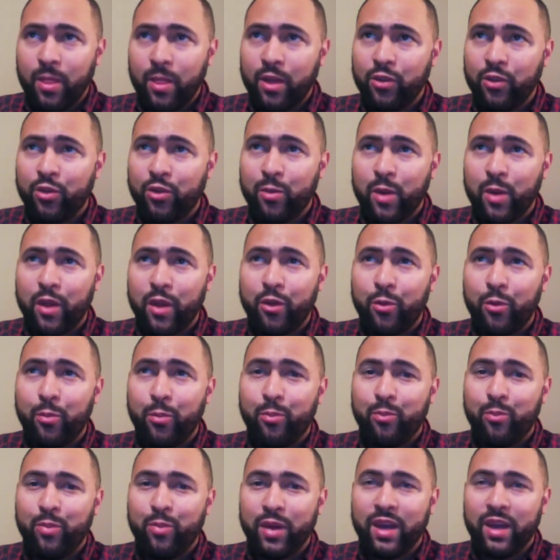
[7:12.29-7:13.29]
Some other
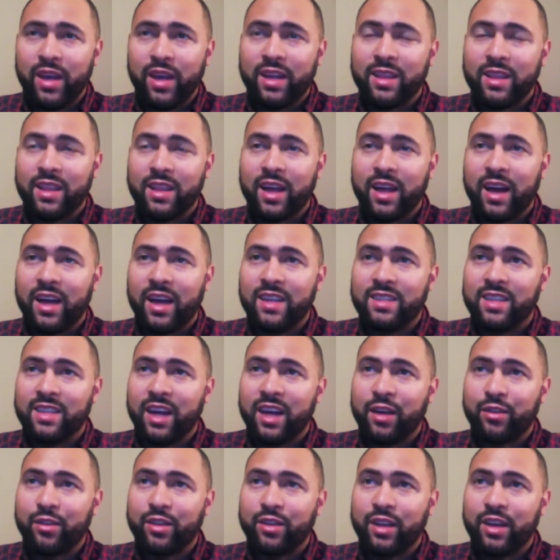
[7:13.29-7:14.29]
big lines
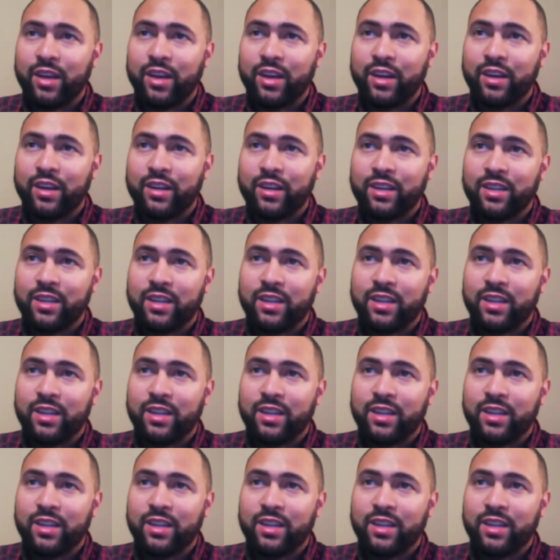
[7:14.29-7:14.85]
out there.